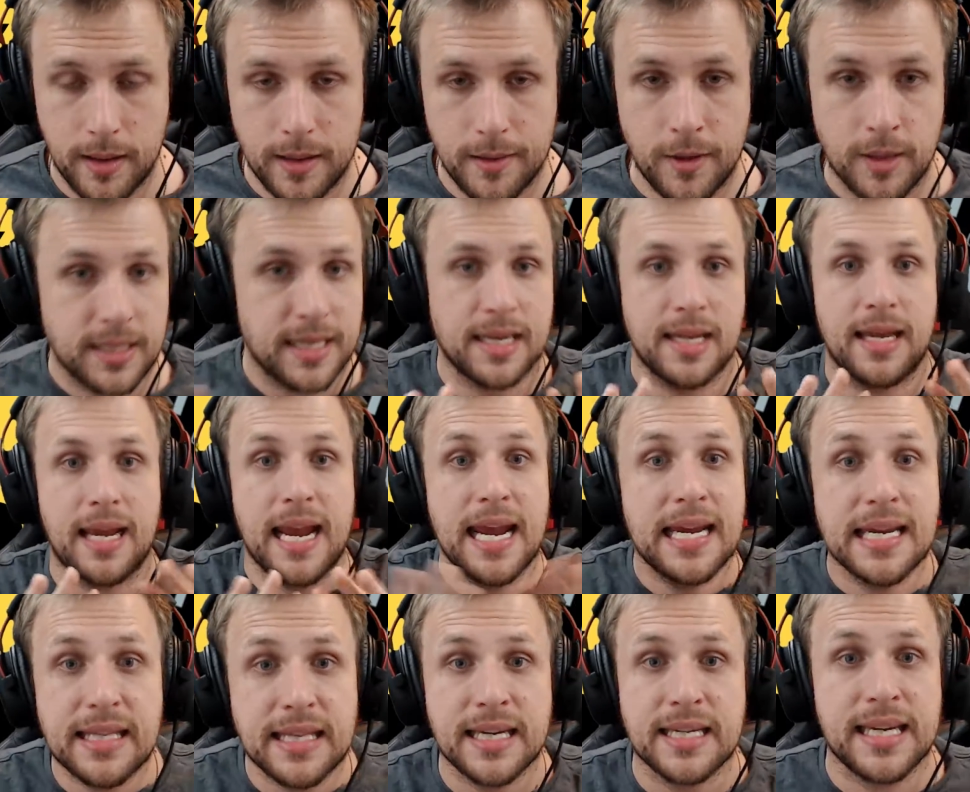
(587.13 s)
Not doing
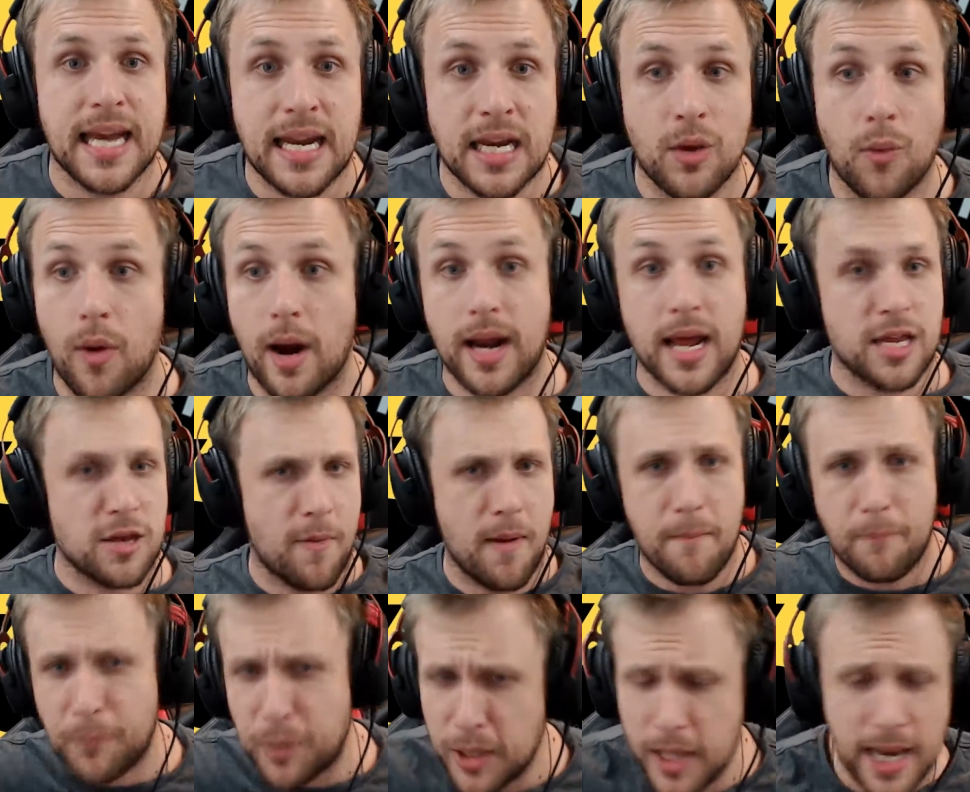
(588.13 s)
anything to anyone, and you've
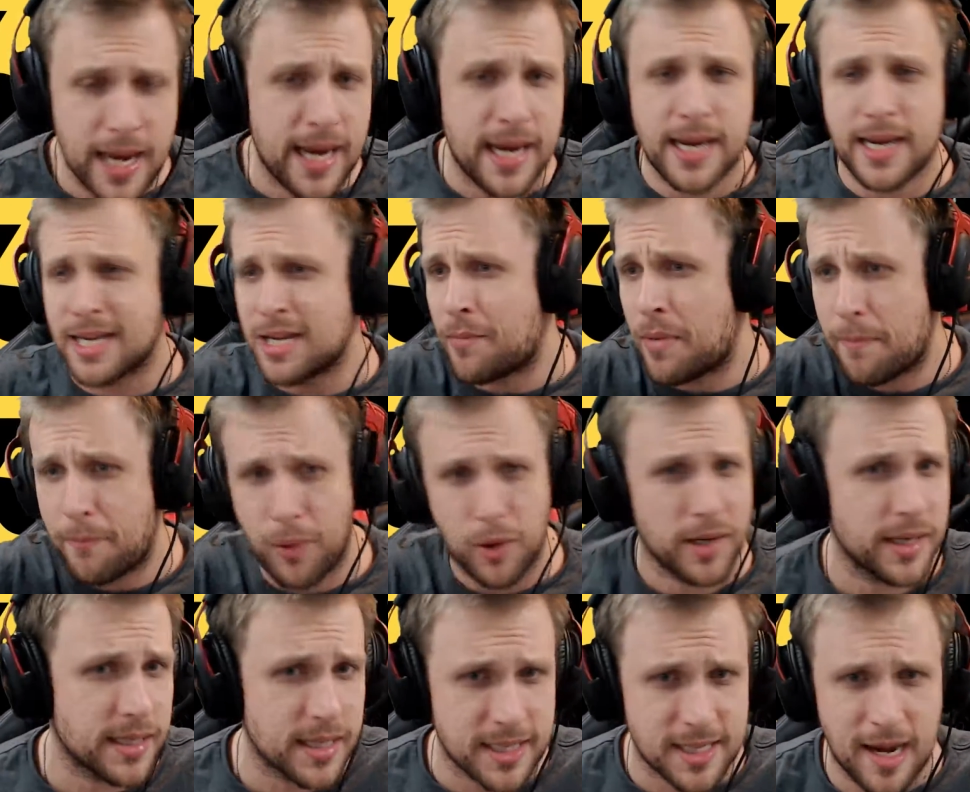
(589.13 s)
been playing and you've been
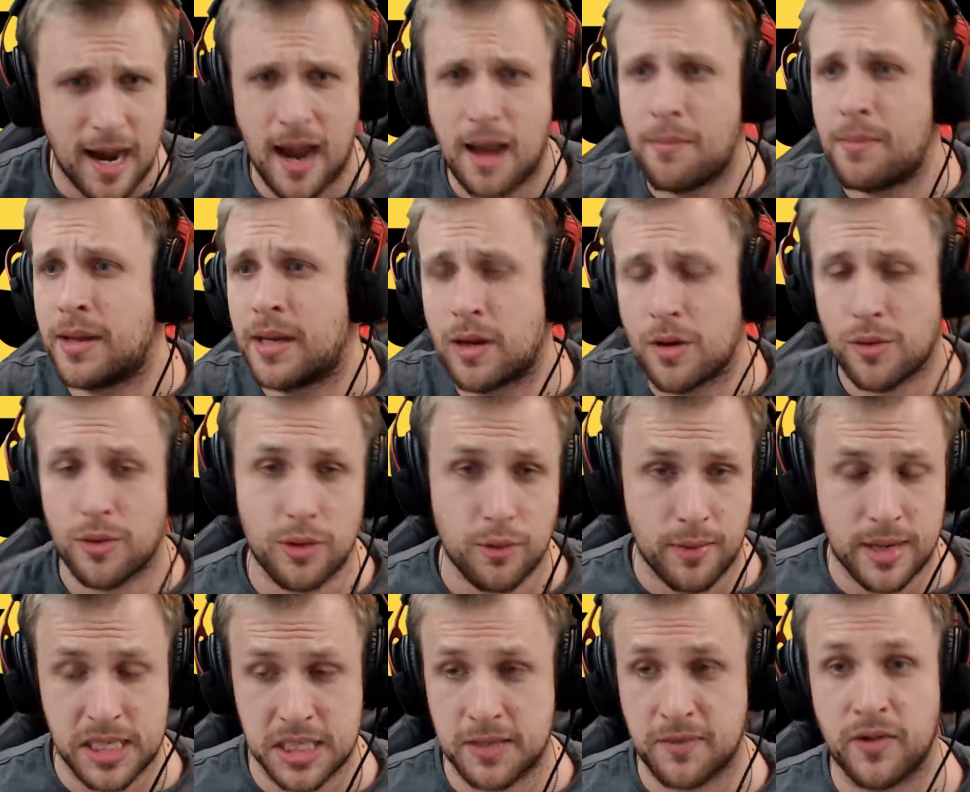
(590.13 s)
putting the time in and all the
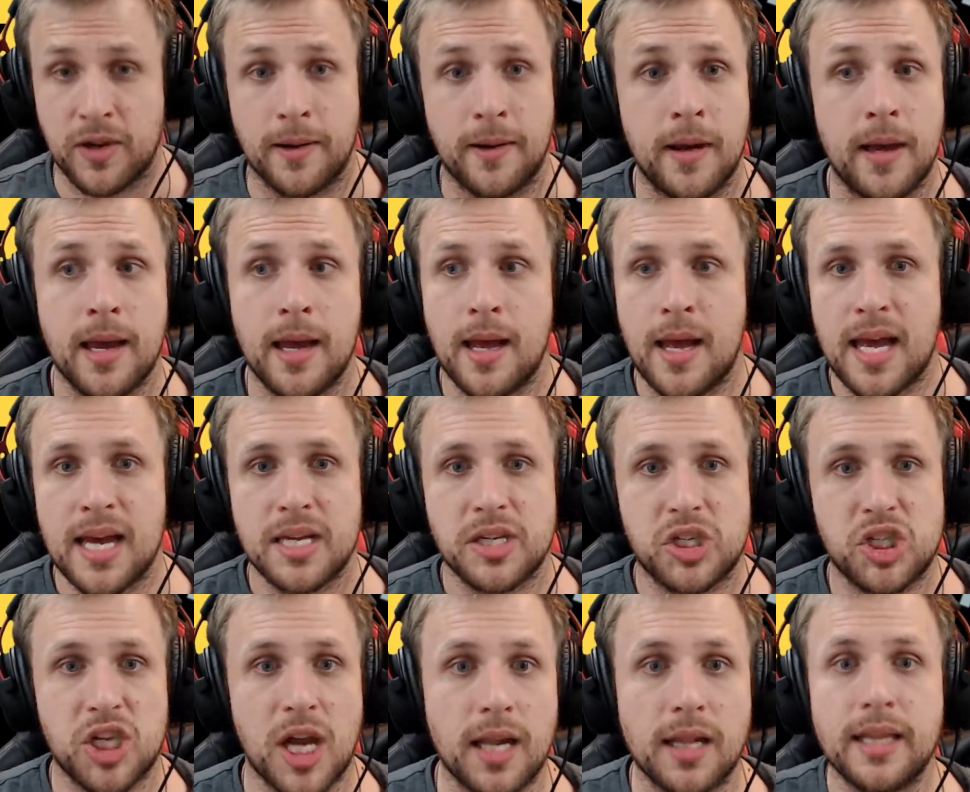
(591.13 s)
rest of it.
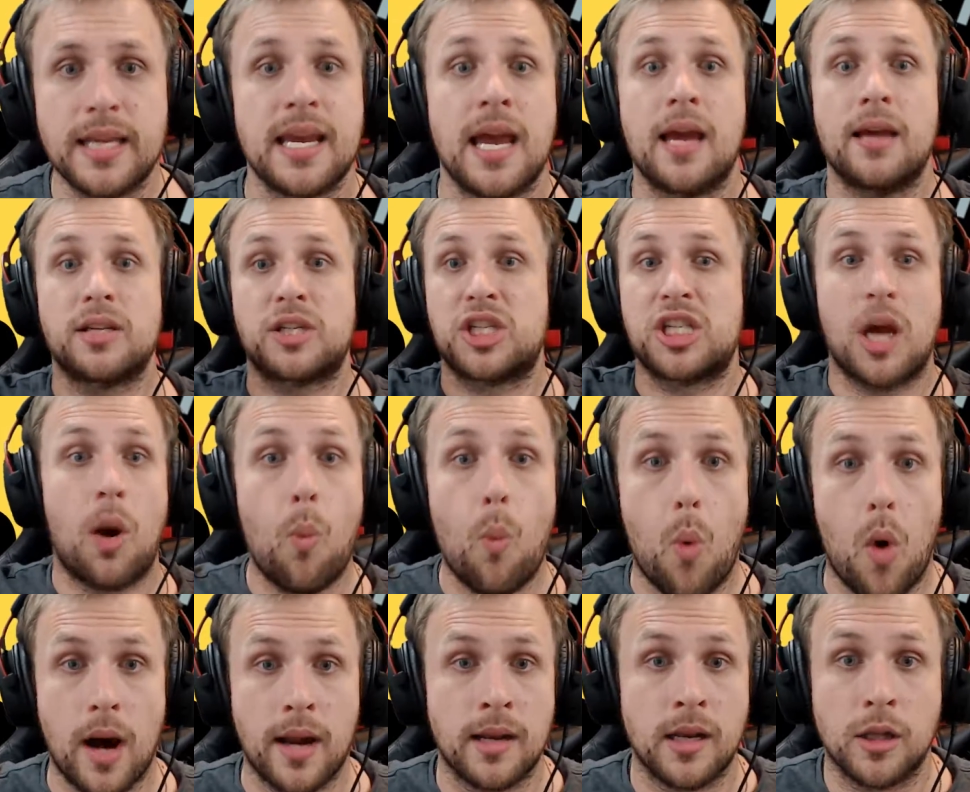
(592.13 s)
Suddenly,
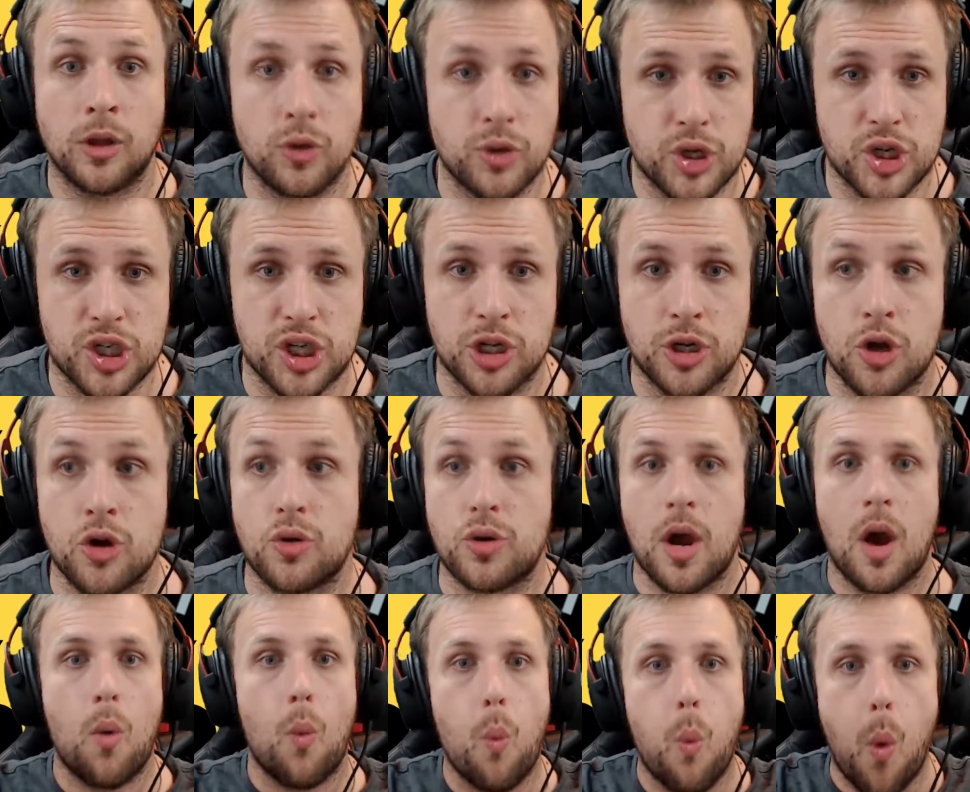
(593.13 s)
someone launches a nuke,
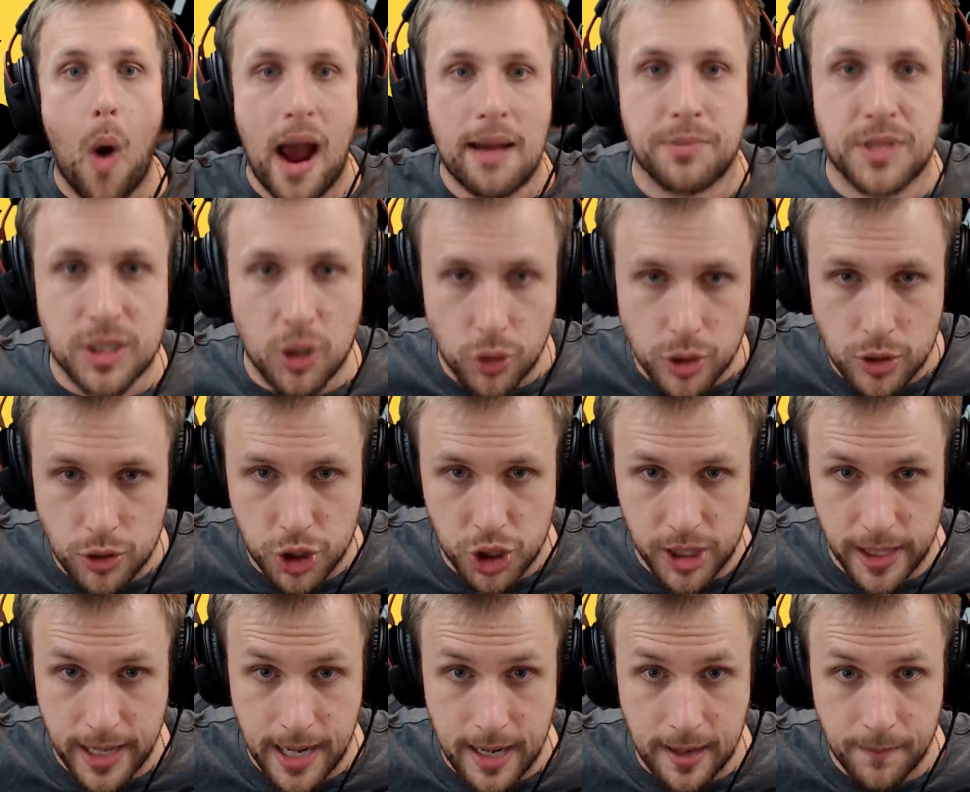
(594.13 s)
wipes all your
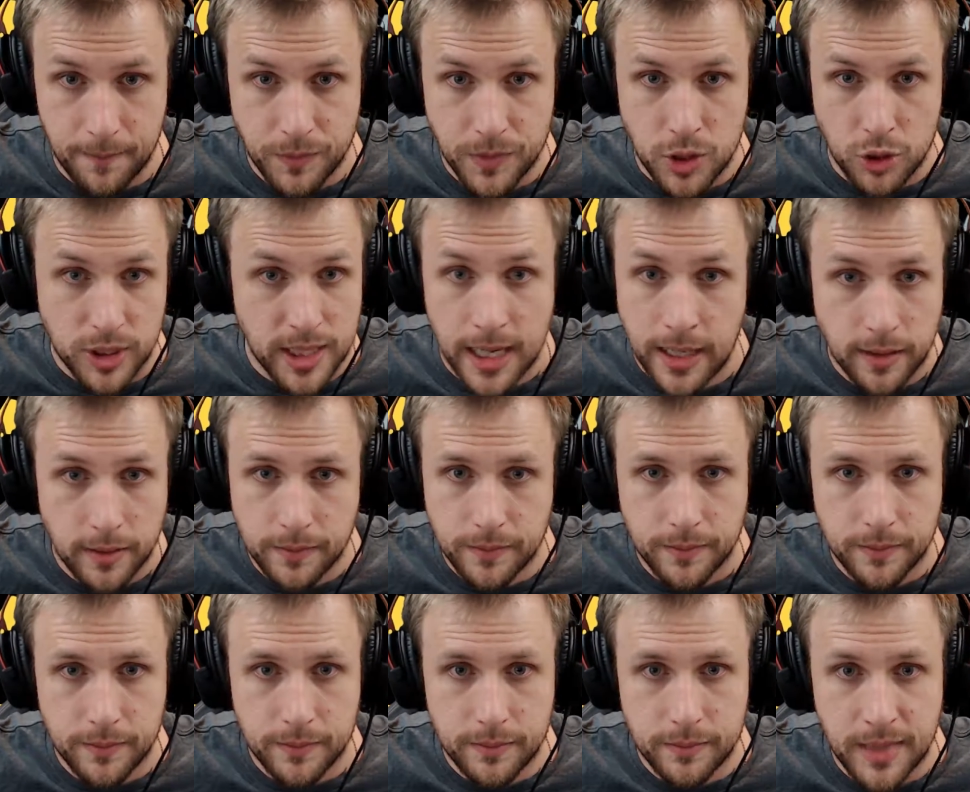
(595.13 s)
shit out. You're done.
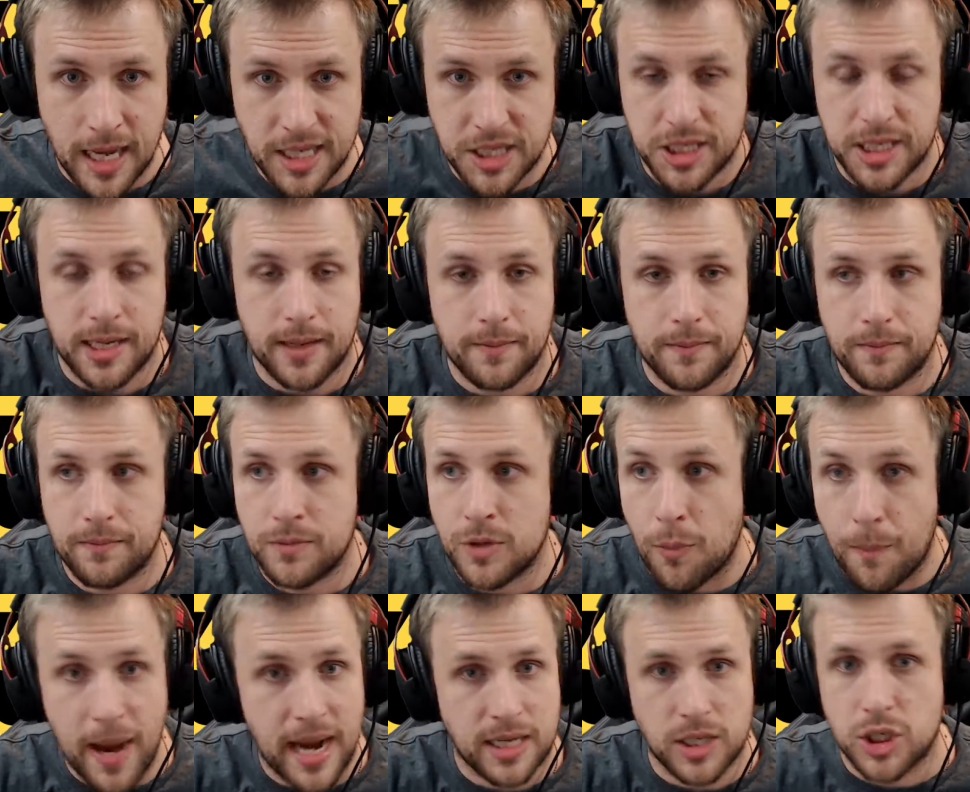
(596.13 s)
That's it. You're
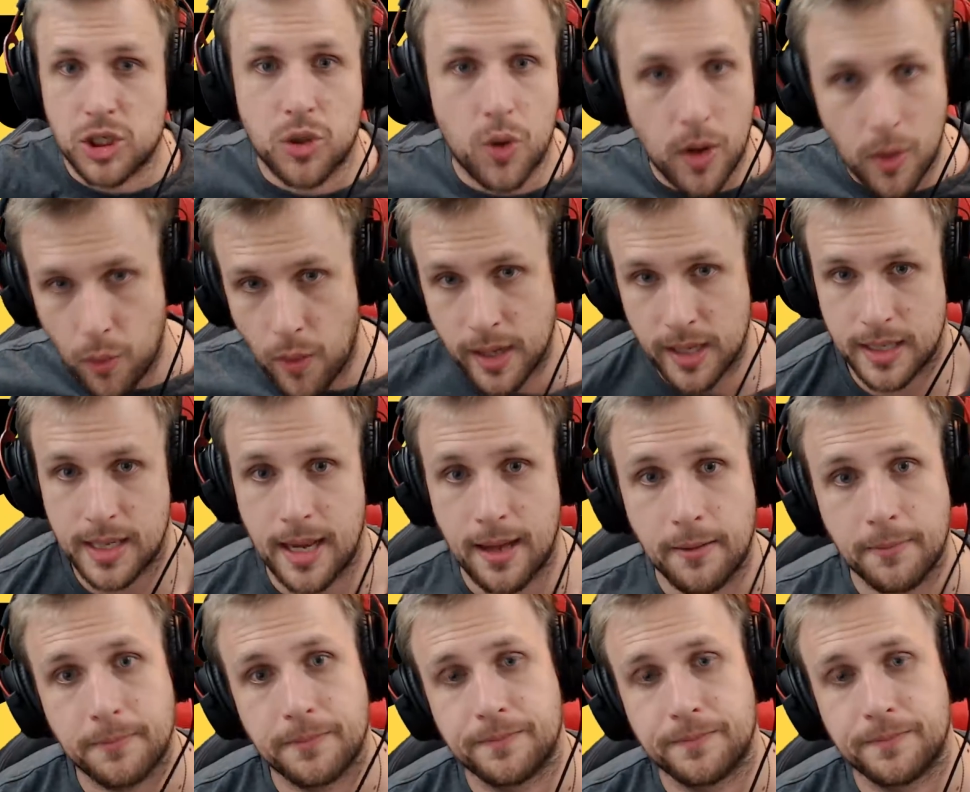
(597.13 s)
back to square one again.